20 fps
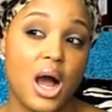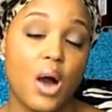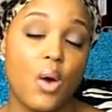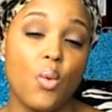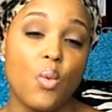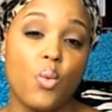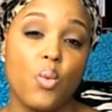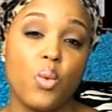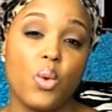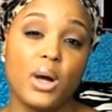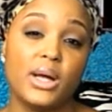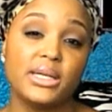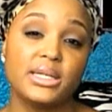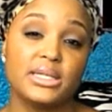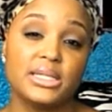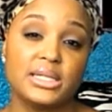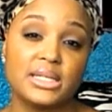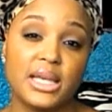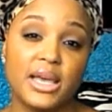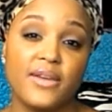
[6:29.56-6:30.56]
I
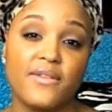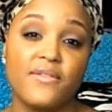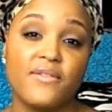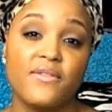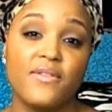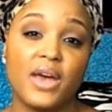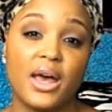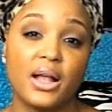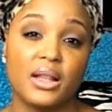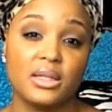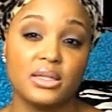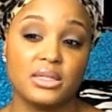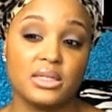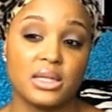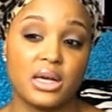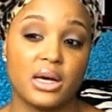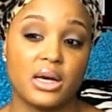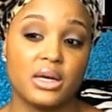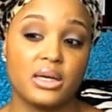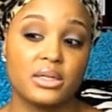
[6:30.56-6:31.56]
want to say
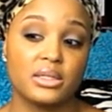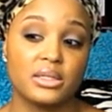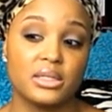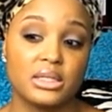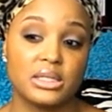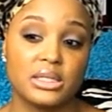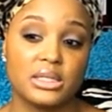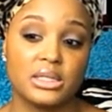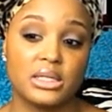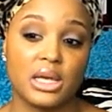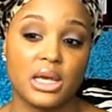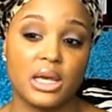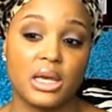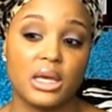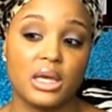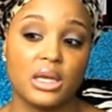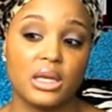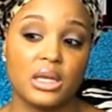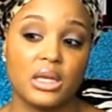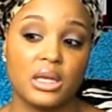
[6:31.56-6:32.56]
Valentine's
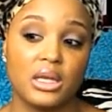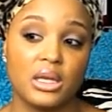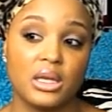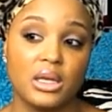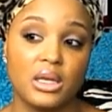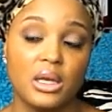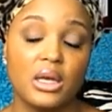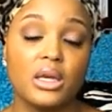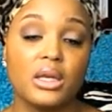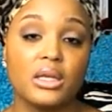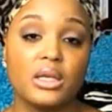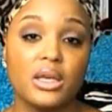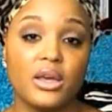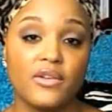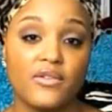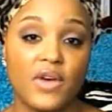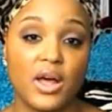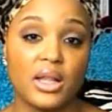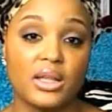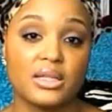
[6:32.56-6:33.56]
Day
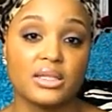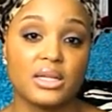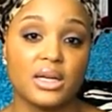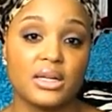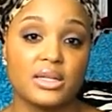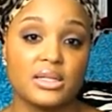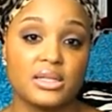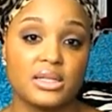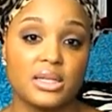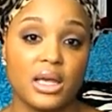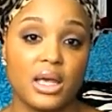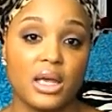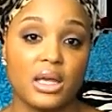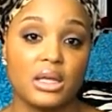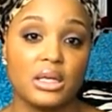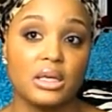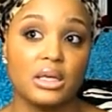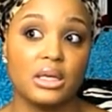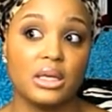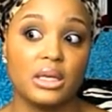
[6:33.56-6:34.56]
your Valentine's
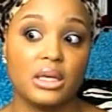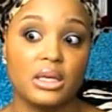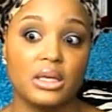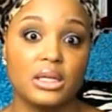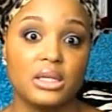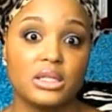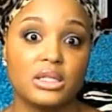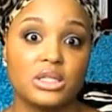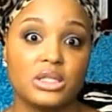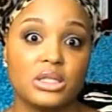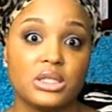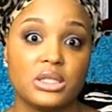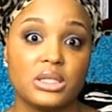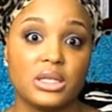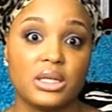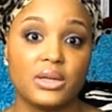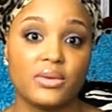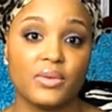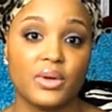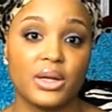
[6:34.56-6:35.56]
Day. And
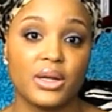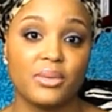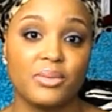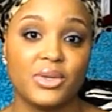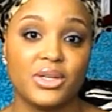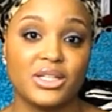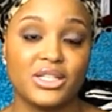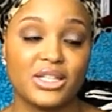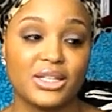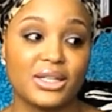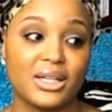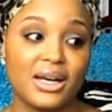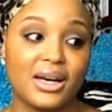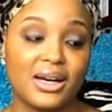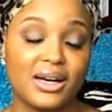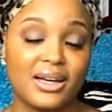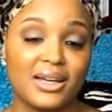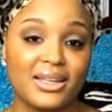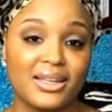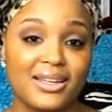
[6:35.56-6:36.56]
it's getting ready to be
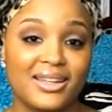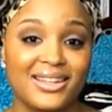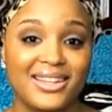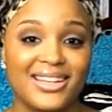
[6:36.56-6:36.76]
July.